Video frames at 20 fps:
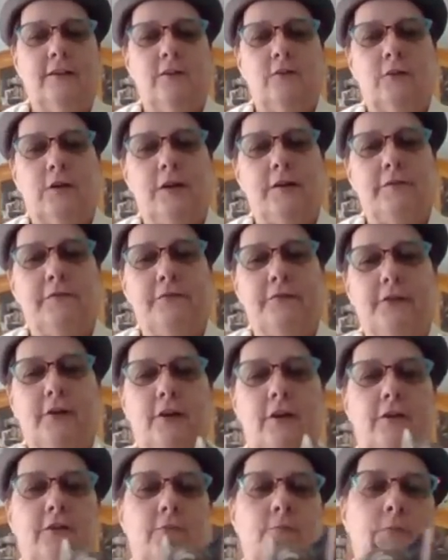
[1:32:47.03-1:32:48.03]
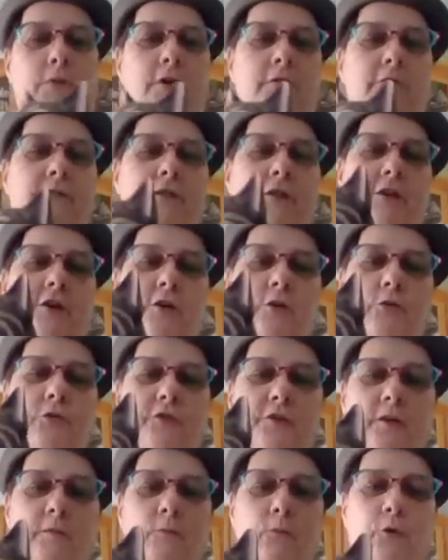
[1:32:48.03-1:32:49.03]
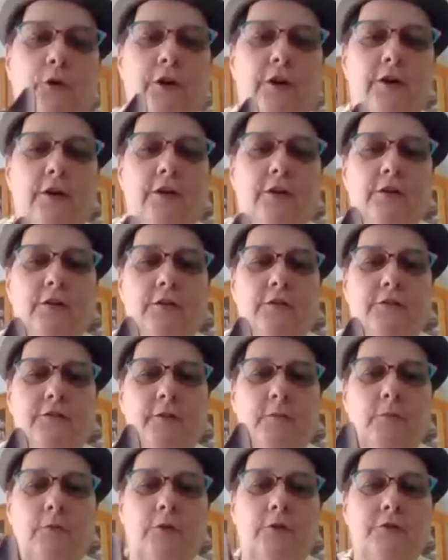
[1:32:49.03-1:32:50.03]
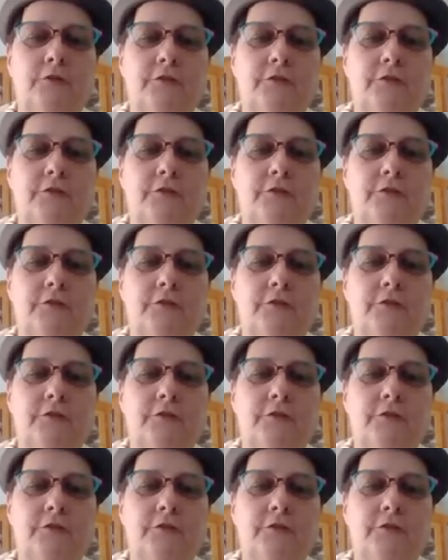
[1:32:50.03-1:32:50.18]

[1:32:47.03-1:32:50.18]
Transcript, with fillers: know I had it in my video somewhere, and someone